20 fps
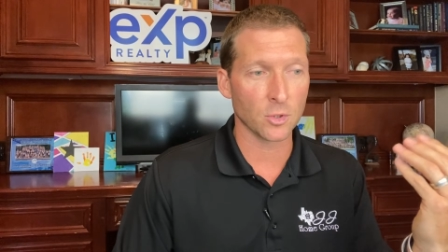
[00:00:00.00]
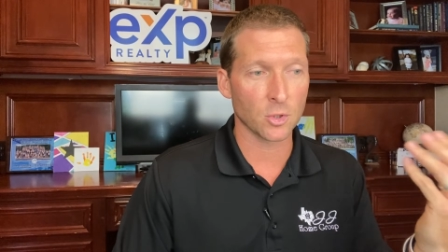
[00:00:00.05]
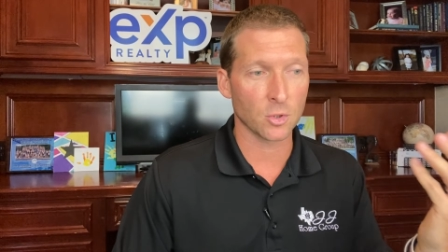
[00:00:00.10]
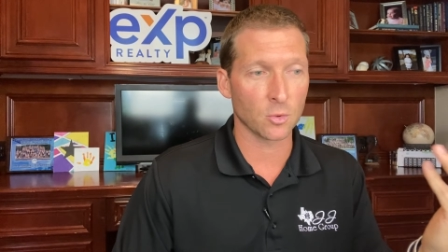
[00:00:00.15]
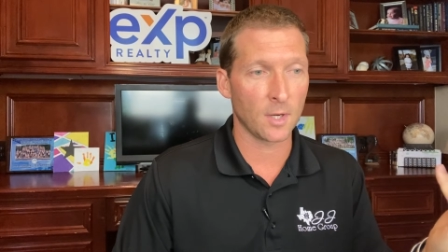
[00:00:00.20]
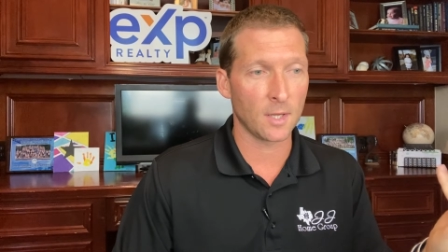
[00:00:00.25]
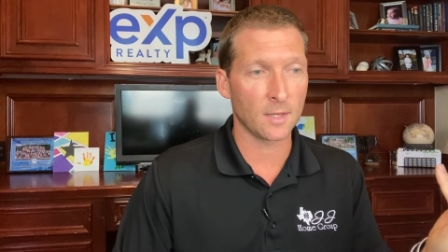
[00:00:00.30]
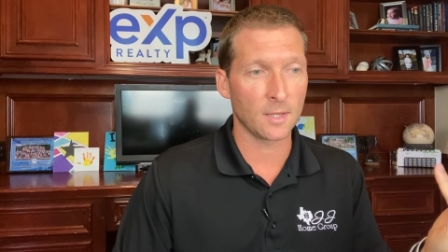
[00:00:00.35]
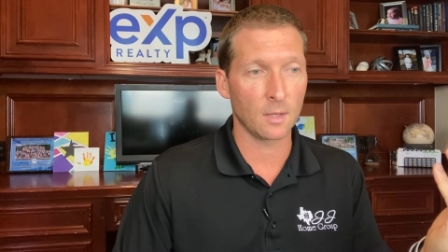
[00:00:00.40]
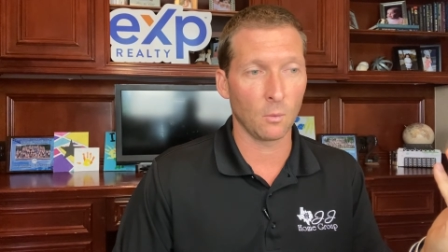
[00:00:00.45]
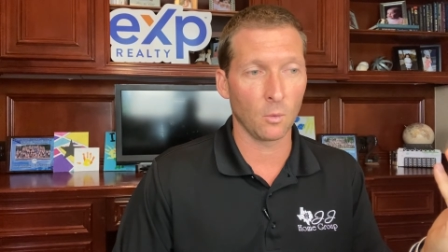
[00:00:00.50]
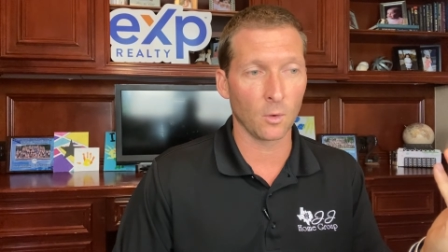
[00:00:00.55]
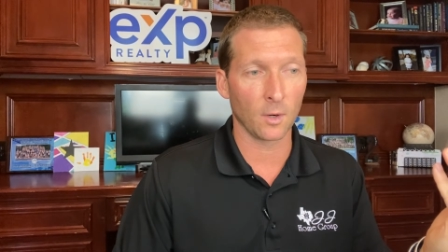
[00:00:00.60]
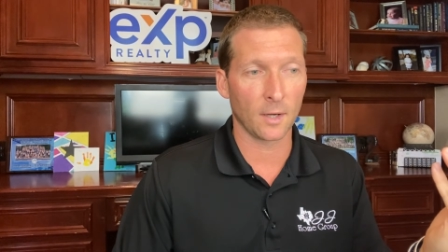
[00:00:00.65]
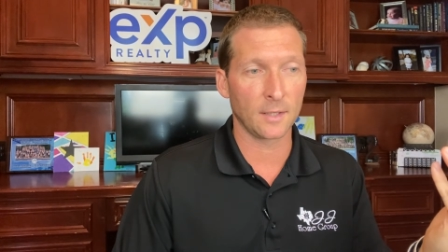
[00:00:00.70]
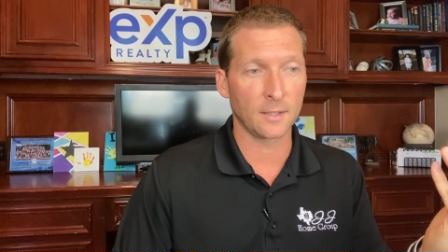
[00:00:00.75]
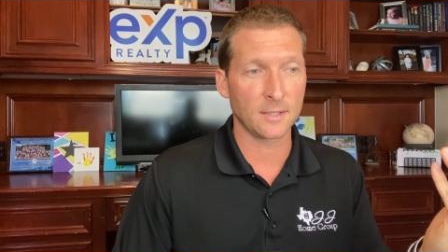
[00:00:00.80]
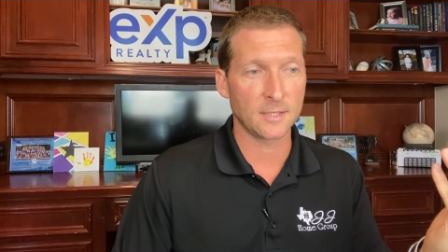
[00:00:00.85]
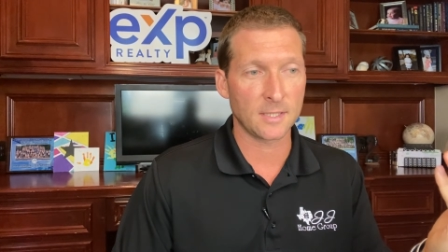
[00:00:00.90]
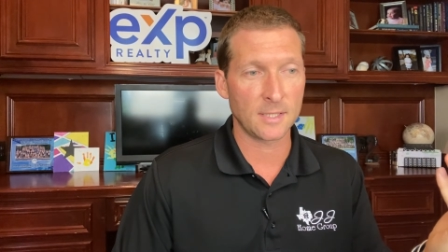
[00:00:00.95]
trend that we're
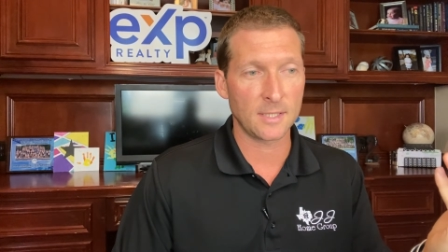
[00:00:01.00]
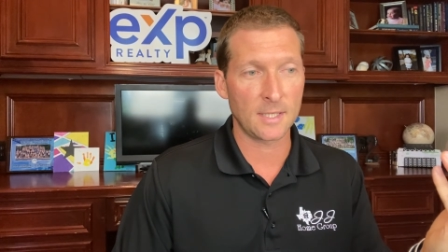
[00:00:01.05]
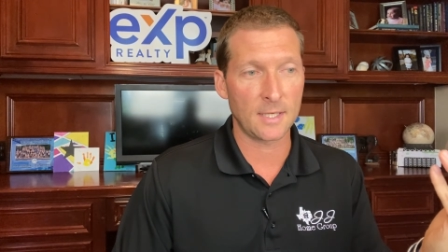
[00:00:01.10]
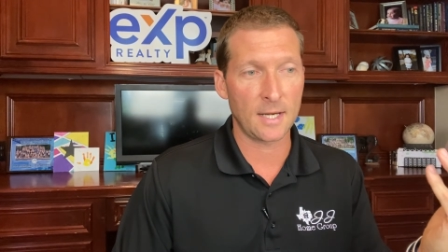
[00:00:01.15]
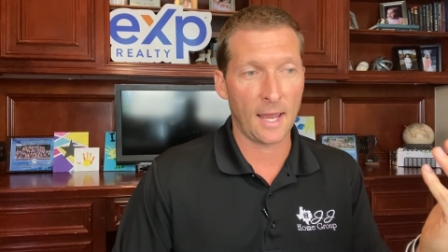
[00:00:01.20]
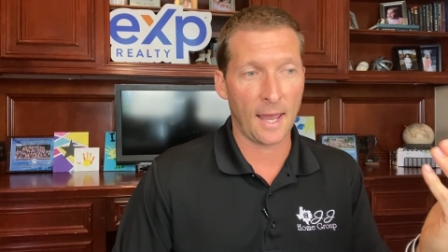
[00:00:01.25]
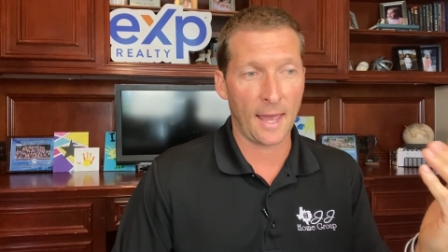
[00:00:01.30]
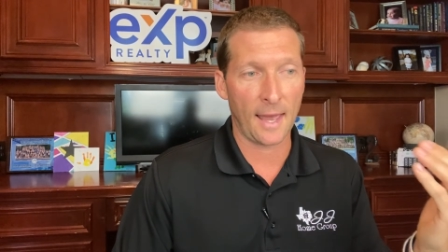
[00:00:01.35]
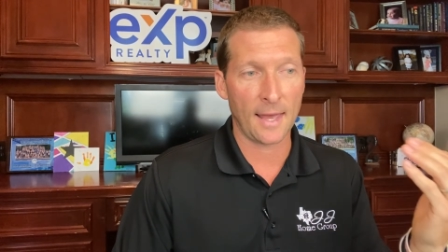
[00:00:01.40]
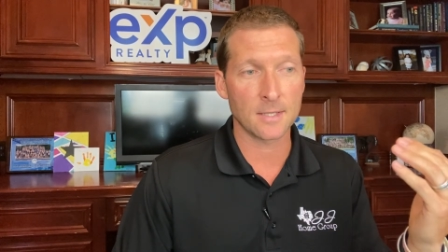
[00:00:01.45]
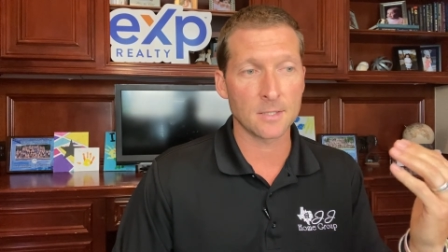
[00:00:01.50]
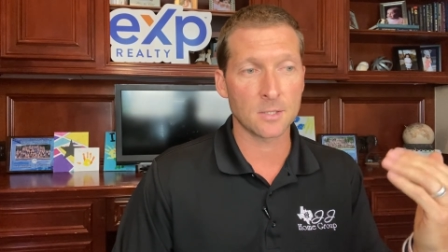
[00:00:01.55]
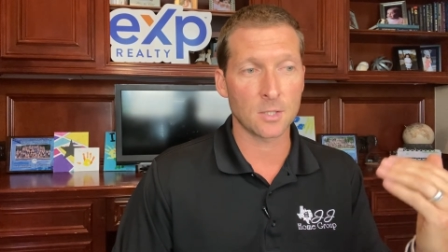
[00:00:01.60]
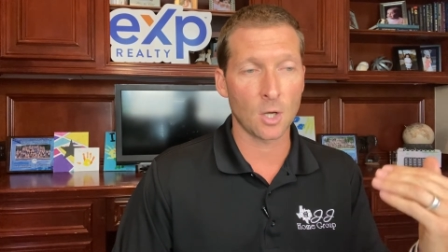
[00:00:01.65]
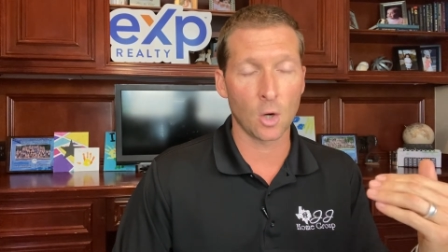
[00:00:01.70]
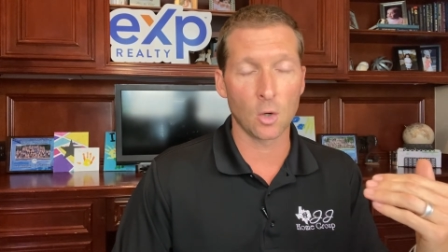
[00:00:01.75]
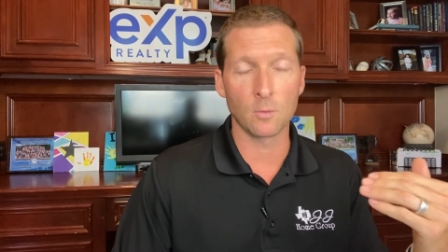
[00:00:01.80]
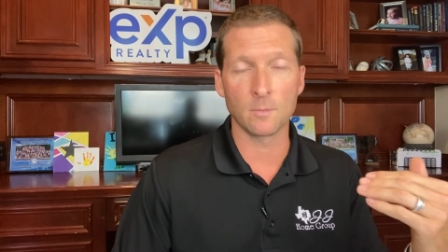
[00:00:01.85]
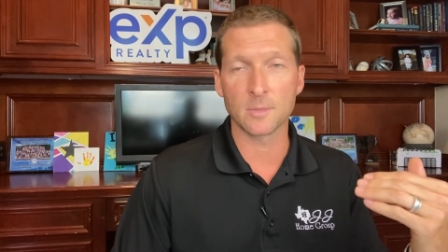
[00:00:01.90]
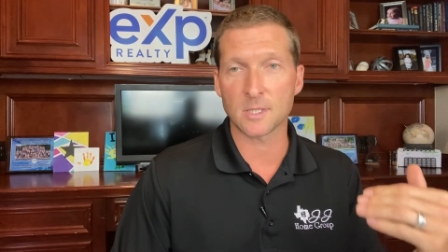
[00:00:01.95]
gonna see as
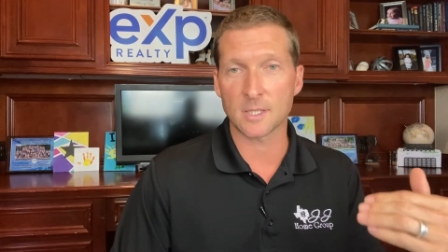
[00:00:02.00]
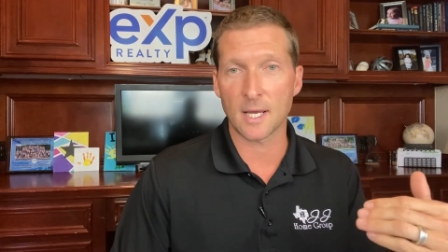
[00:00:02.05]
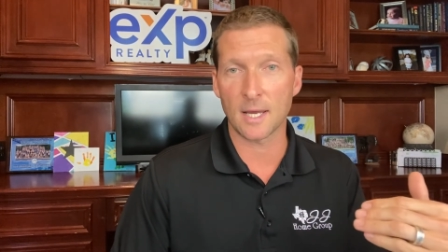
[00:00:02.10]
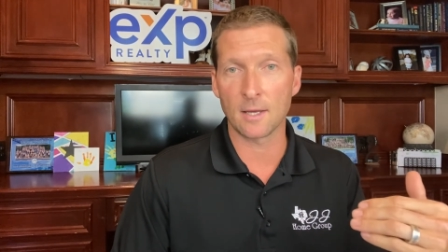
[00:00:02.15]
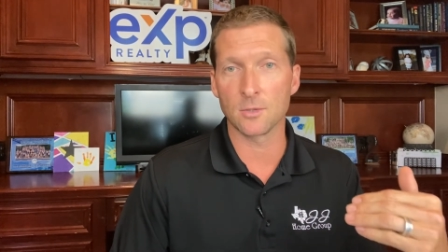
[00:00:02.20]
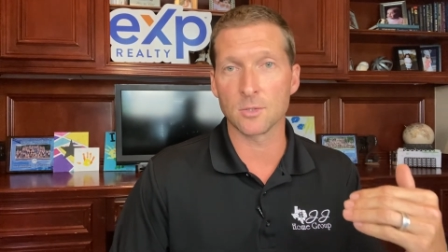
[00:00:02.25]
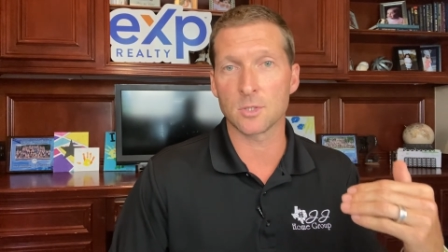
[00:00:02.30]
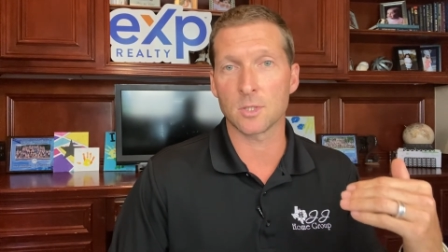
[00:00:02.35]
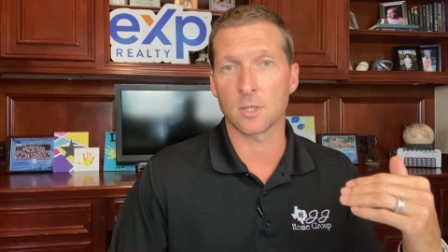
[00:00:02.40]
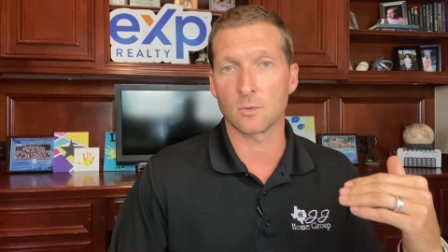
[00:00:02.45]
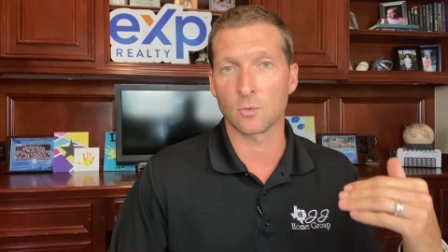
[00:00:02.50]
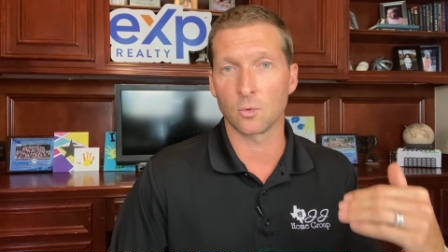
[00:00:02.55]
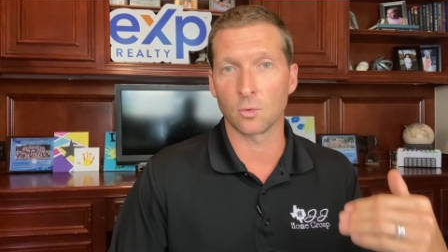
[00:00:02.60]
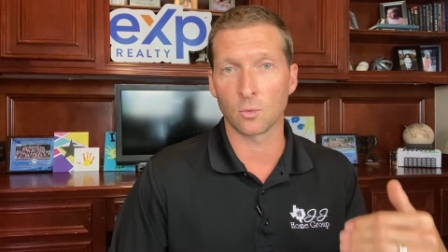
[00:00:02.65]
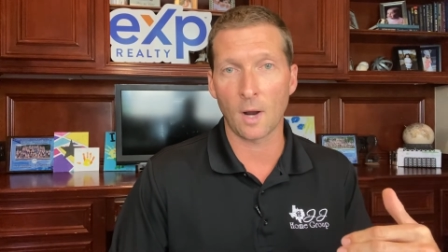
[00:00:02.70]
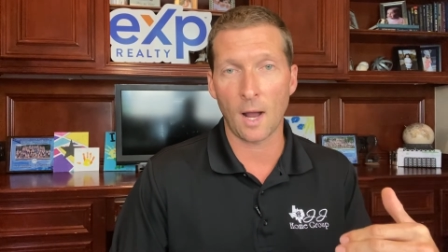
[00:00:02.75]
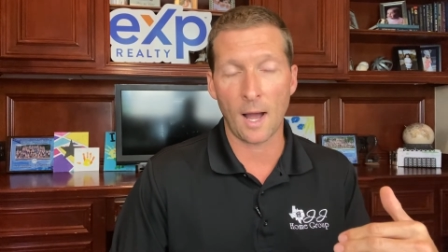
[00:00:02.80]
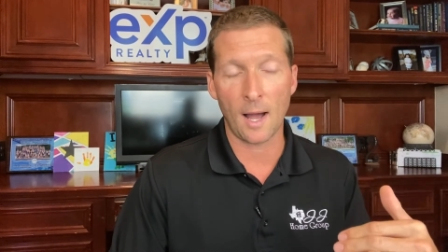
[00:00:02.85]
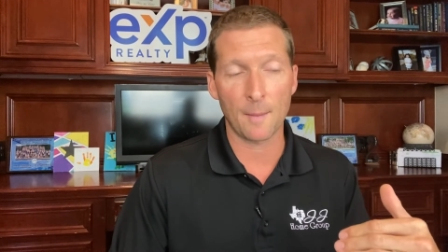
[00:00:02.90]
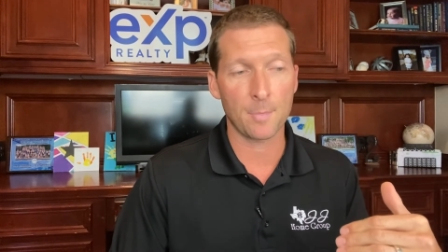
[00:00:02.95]
home sales
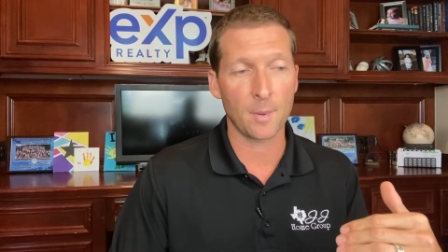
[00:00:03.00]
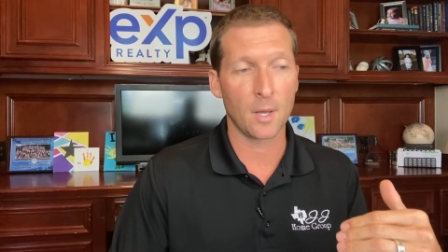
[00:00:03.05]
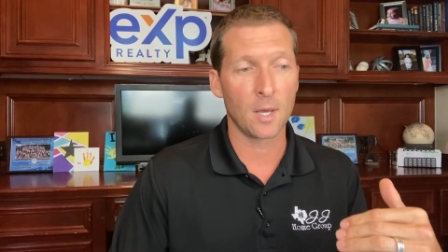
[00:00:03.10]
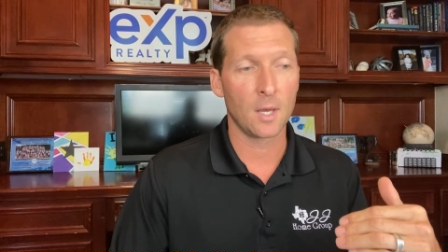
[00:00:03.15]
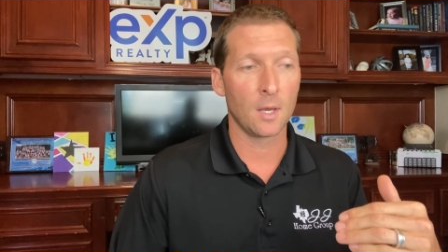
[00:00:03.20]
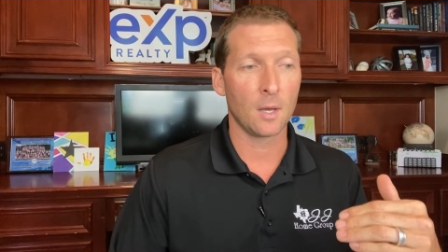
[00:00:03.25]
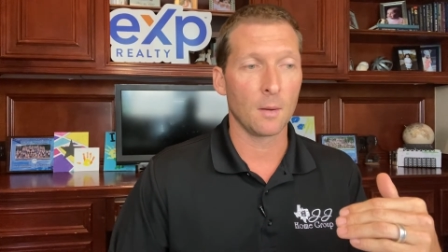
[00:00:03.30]
drop,